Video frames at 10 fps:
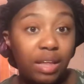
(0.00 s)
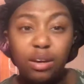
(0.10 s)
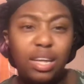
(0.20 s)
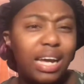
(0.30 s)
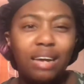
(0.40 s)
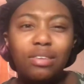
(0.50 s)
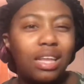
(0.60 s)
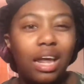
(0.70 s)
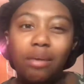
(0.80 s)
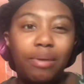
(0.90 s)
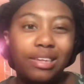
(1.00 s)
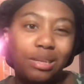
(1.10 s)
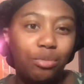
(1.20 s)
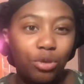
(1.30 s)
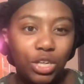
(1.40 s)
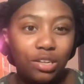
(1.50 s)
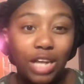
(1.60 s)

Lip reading: It was a lot of mixed emotions.